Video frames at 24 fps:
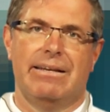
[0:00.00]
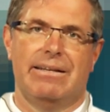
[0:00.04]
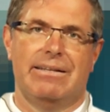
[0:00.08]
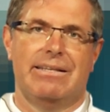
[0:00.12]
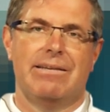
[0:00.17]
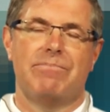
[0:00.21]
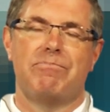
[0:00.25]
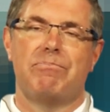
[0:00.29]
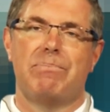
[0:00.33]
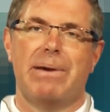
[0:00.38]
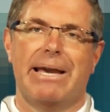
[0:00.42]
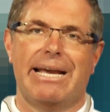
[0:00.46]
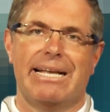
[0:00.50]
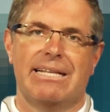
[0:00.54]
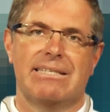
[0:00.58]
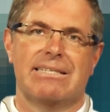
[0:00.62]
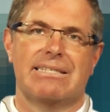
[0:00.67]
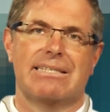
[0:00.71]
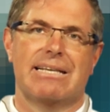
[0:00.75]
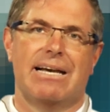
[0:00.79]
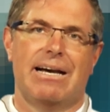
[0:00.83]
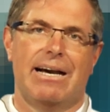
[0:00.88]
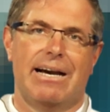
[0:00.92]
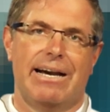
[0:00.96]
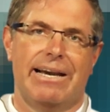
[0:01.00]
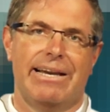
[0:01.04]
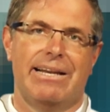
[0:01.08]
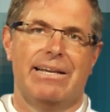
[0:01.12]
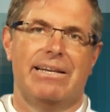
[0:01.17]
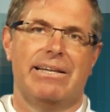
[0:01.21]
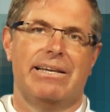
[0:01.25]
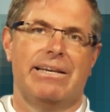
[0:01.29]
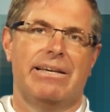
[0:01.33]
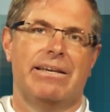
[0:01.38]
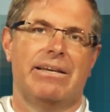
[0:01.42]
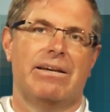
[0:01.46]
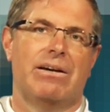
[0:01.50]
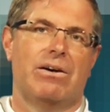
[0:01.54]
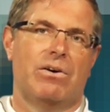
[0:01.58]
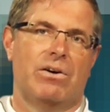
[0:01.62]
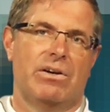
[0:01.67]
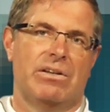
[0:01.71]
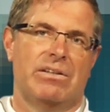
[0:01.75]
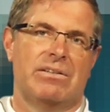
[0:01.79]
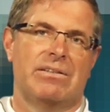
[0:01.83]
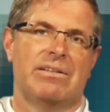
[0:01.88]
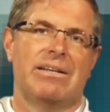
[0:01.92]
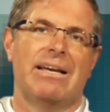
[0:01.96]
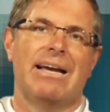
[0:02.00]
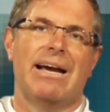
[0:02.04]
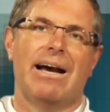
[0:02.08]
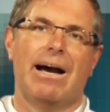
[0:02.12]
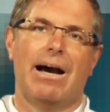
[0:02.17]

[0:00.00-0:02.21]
depends highly on